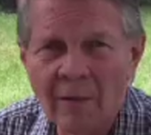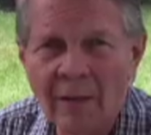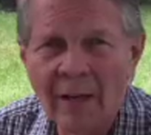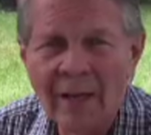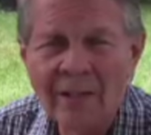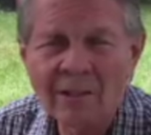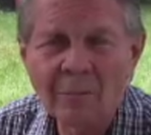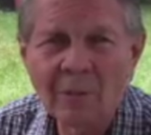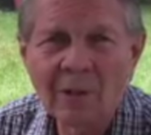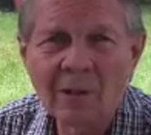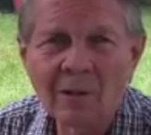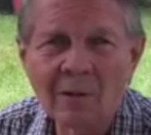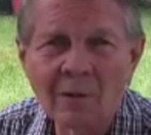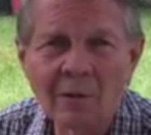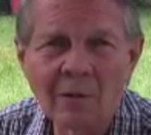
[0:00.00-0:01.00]
they asked me
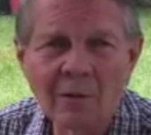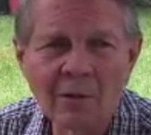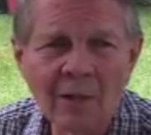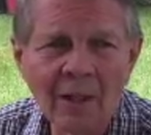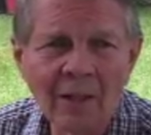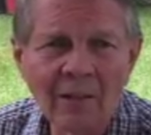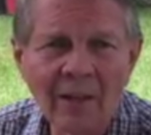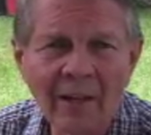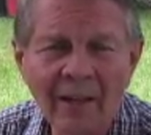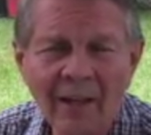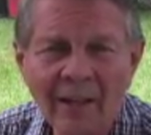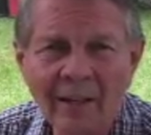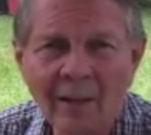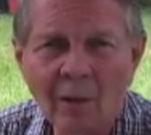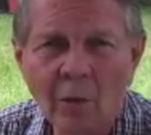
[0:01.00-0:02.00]
to take that
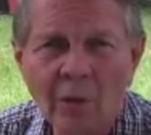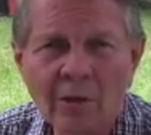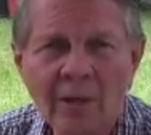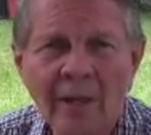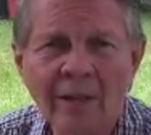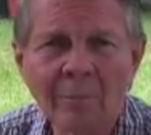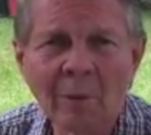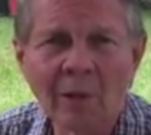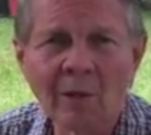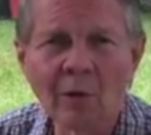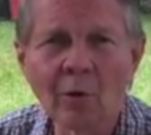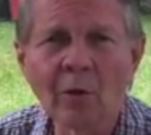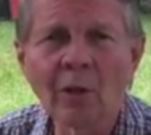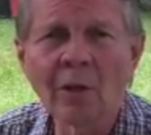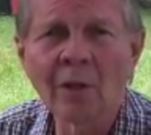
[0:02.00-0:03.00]
on. And of course, I had been
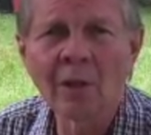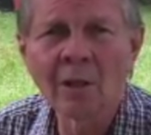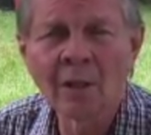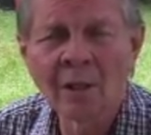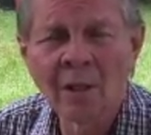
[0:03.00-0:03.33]
doing